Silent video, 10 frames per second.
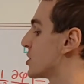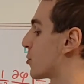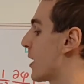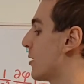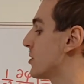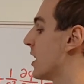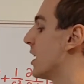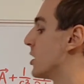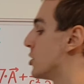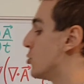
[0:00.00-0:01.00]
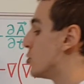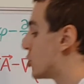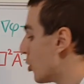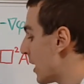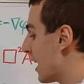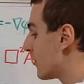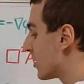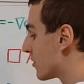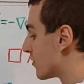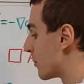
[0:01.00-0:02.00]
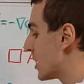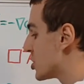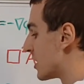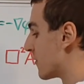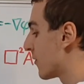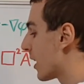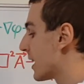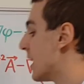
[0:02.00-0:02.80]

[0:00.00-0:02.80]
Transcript: around, you don't have enough information in phi,